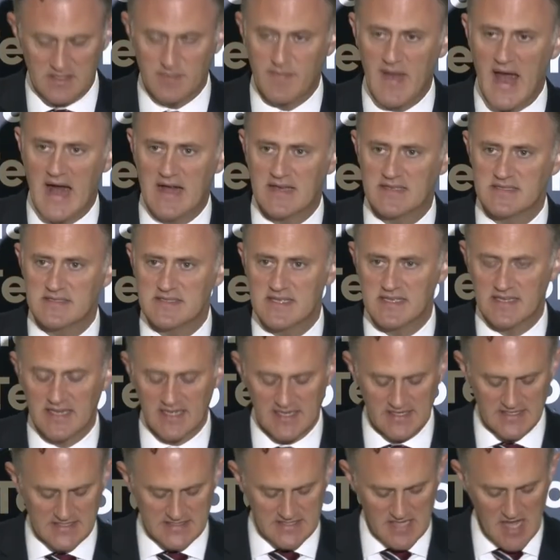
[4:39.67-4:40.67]
the
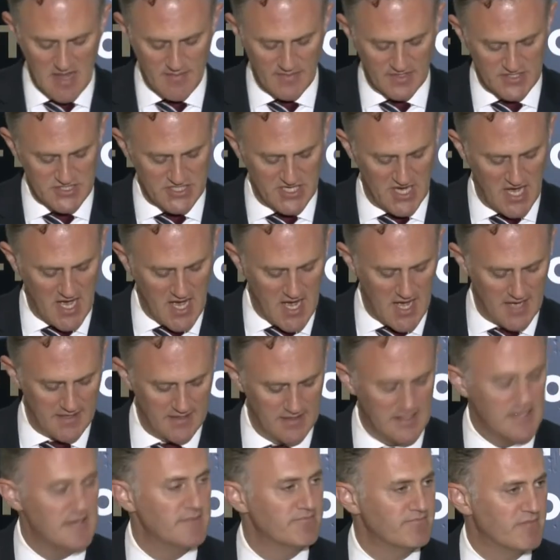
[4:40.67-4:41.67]
Palestinian Islamic
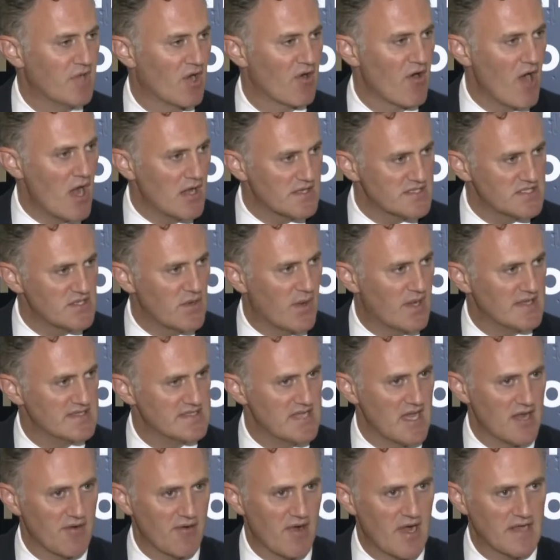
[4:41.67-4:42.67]
Jihad, are also on
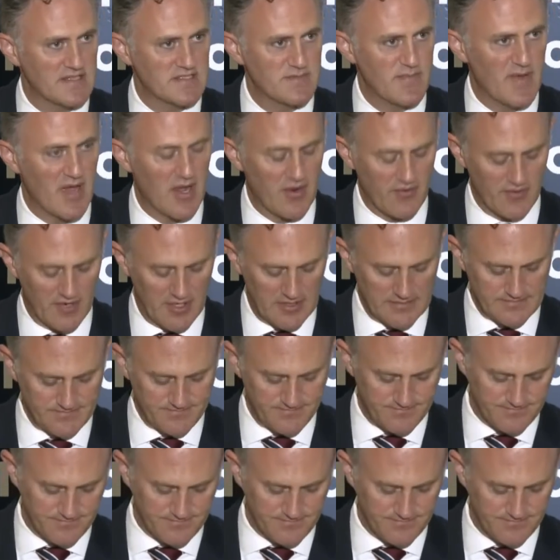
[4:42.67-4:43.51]
Tehran's payroll.